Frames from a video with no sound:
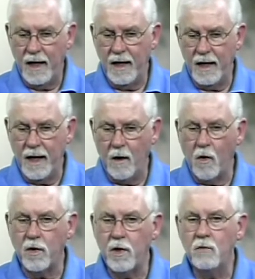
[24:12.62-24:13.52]
And
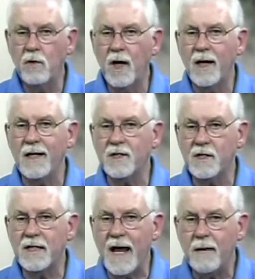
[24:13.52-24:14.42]
are you not
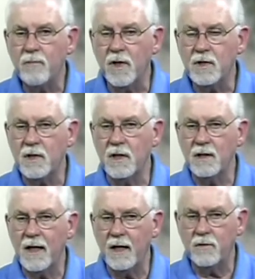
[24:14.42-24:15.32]
established
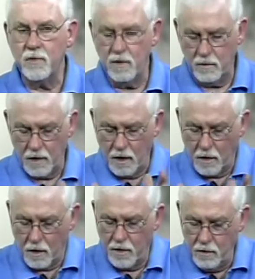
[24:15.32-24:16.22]
in that truth?
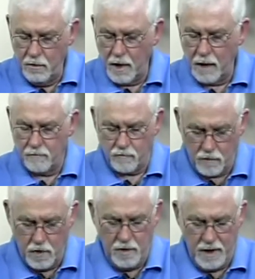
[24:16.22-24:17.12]
Are you not
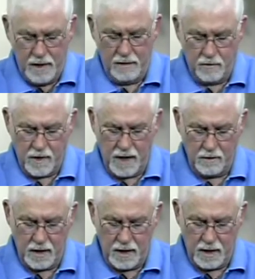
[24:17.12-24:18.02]
rooted and
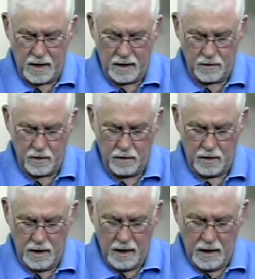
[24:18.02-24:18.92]
grounded in that
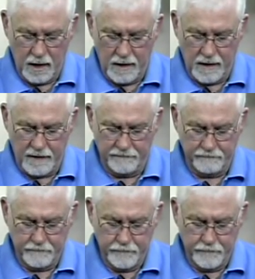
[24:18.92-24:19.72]
truth? Uh,